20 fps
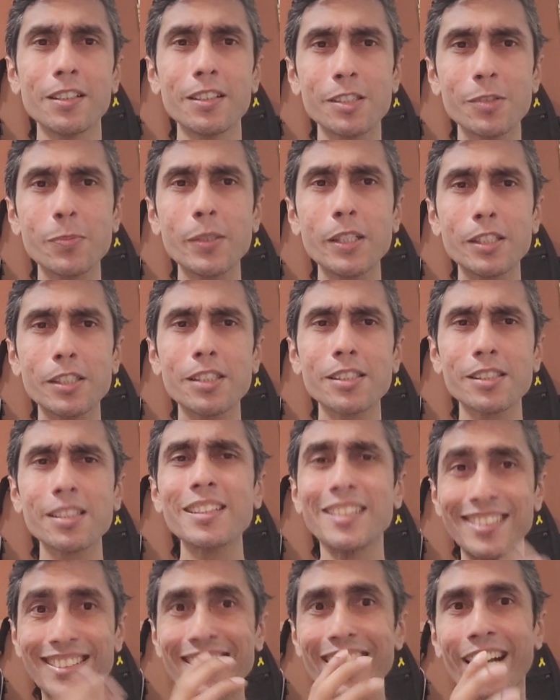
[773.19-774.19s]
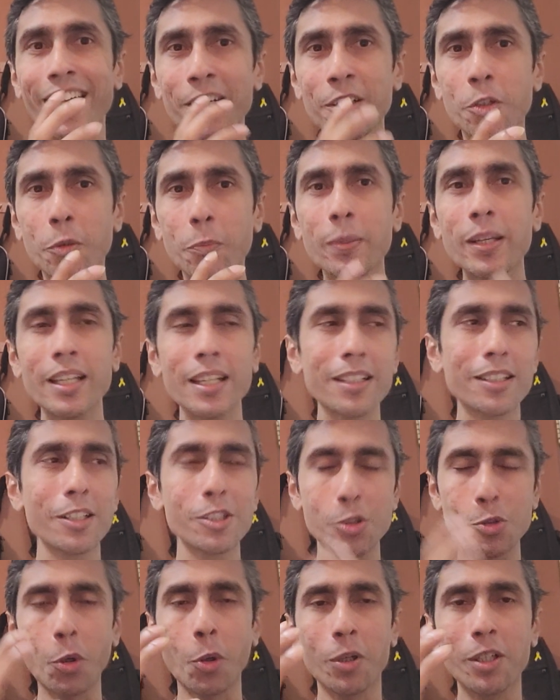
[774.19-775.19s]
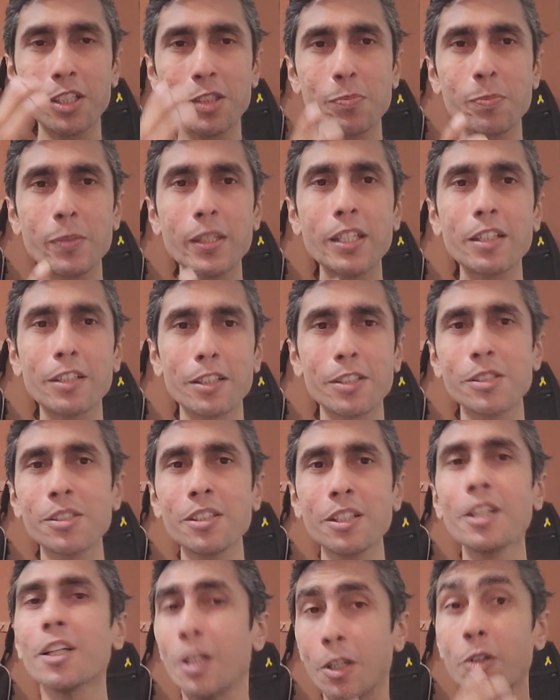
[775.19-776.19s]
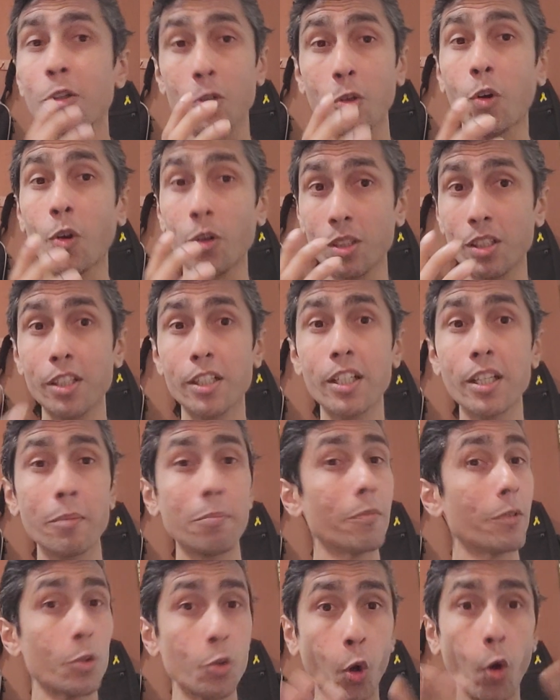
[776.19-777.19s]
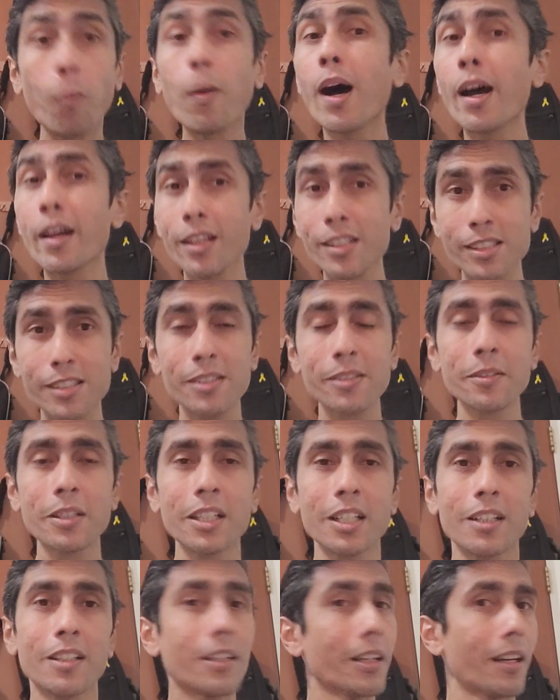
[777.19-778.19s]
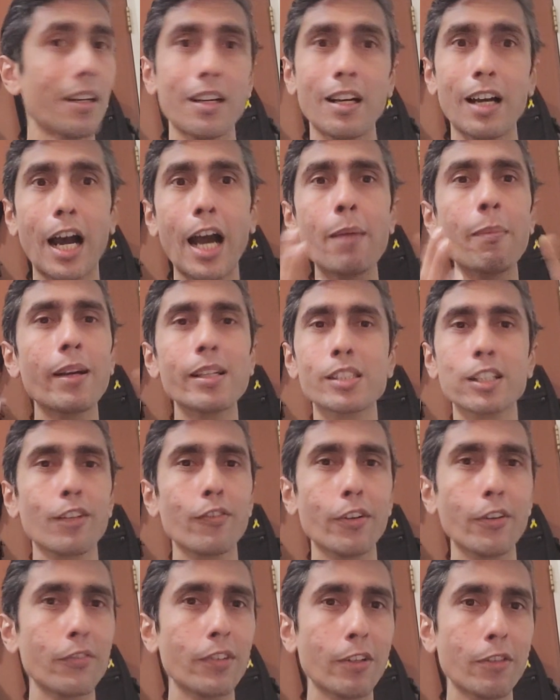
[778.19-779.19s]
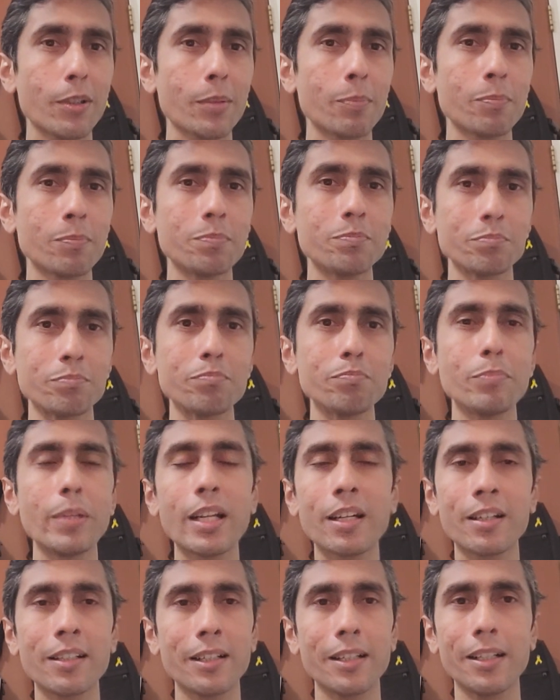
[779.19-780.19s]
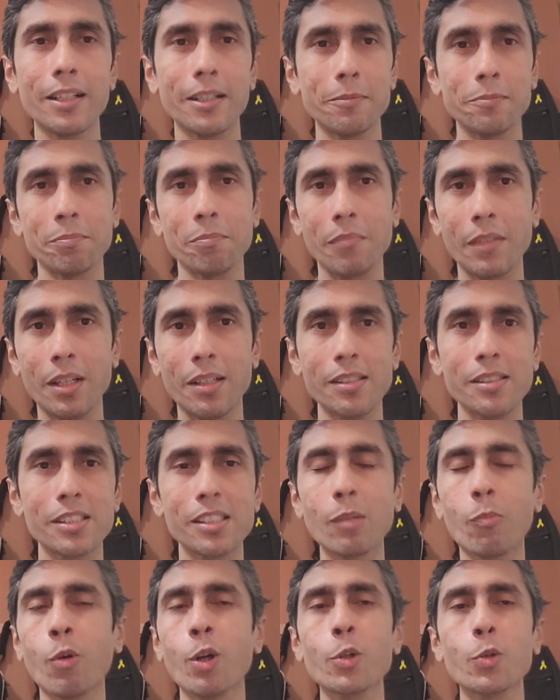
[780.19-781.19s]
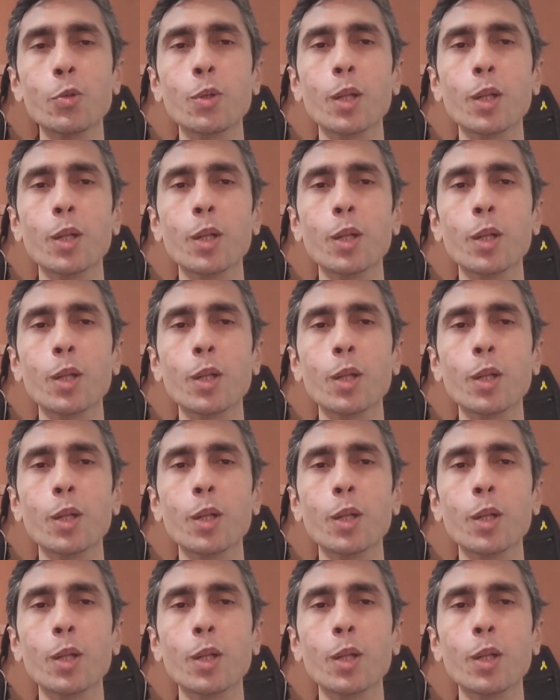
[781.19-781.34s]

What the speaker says: speeches tend to be the strongest speakers on the team. No bias. I myself have never been someone to